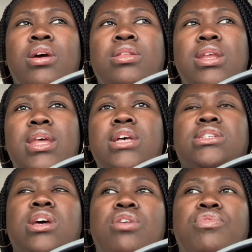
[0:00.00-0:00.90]
The next
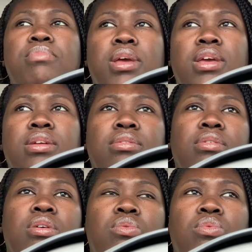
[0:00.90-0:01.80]
step for me
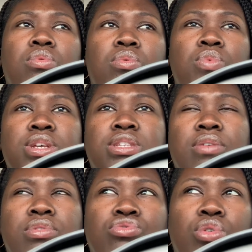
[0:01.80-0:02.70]
with
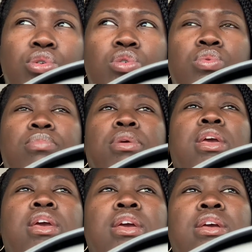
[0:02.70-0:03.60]
self-control would
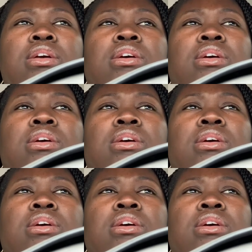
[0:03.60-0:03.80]
be